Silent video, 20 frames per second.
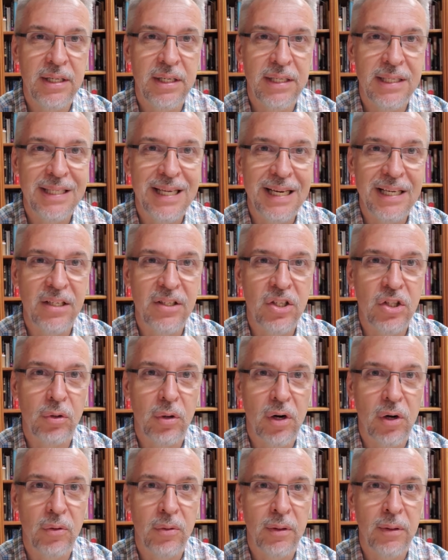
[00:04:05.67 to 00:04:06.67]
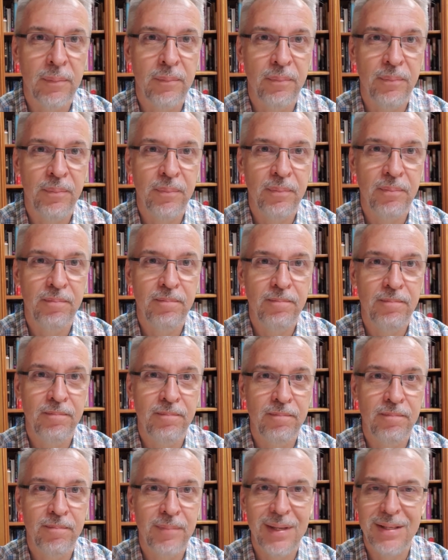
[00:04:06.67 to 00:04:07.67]
Satan's throne."
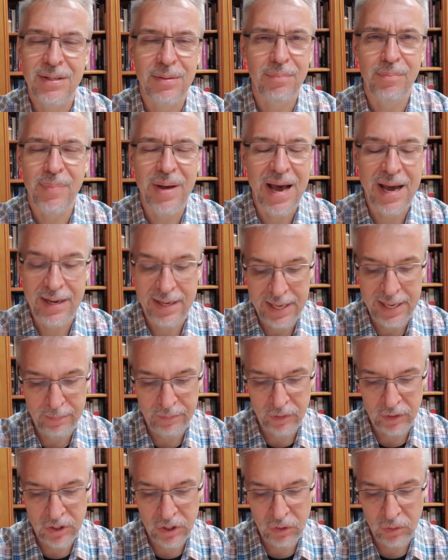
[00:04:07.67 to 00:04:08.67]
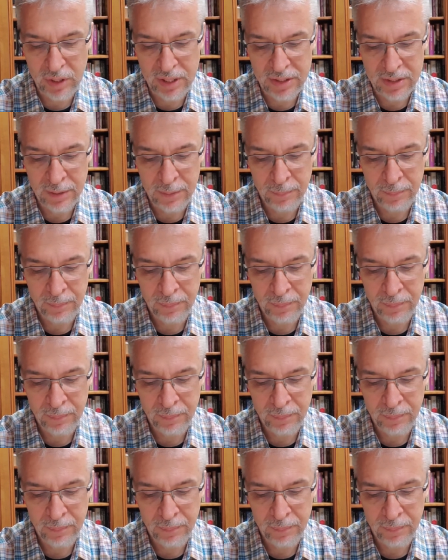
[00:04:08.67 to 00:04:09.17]
That's a bad name for a street.